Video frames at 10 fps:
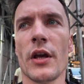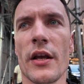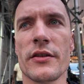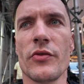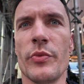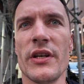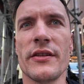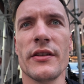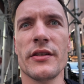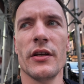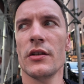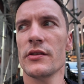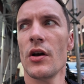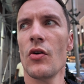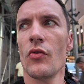Okay, so business
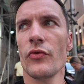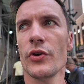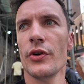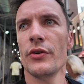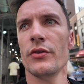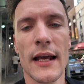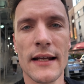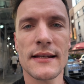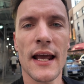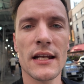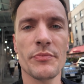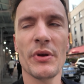is over. It's 8